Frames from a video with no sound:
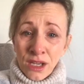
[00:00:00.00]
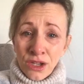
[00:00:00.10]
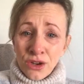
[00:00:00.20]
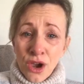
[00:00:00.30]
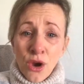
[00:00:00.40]

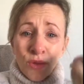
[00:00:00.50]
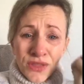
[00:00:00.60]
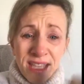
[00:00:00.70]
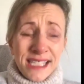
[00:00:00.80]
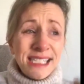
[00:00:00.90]
You know,
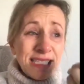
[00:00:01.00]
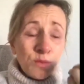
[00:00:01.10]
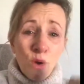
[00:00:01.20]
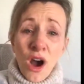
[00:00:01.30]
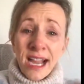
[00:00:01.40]
this is
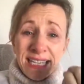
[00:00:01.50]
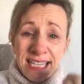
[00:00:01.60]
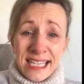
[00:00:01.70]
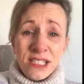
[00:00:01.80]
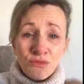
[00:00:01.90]
what I
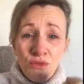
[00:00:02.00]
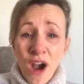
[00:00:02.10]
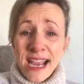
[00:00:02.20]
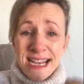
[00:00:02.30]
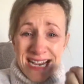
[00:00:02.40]
need
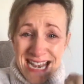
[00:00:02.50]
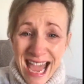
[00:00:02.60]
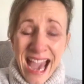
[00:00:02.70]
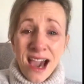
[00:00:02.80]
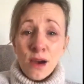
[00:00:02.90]
right
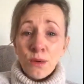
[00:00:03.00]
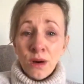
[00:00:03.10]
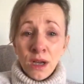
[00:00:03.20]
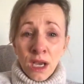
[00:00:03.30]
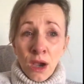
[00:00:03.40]
now.
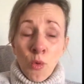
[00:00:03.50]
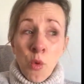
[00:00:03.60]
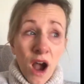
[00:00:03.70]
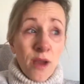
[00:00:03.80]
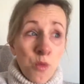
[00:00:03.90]

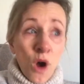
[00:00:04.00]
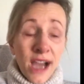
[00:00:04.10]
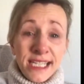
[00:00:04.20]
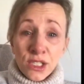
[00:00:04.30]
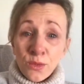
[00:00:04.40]

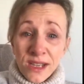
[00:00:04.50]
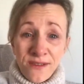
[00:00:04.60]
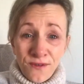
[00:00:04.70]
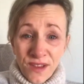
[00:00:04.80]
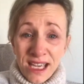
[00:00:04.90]
Why do we
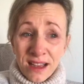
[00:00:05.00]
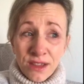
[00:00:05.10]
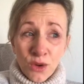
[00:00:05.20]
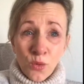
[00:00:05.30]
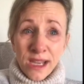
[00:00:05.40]
feel
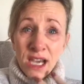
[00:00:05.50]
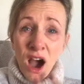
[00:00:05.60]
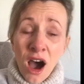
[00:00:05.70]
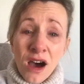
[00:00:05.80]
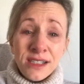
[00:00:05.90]
that we
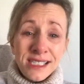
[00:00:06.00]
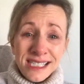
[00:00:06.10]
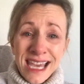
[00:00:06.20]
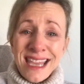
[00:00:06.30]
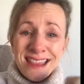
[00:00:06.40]
can't
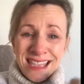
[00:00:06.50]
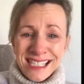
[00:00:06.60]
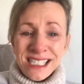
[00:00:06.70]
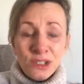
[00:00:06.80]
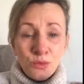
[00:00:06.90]
say
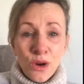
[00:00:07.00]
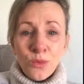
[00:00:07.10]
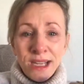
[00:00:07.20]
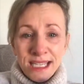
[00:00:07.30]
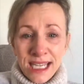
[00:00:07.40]
this is what
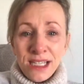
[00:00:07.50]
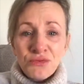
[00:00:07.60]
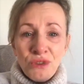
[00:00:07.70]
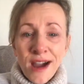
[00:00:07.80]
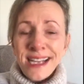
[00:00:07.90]
we
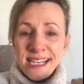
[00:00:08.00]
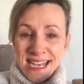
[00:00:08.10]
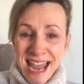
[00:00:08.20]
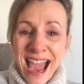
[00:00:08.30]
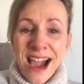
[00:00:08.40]
need right
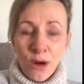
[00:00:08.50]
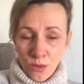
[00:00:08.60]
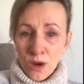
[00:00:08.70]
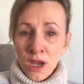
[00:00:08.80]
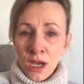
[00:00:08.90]
now?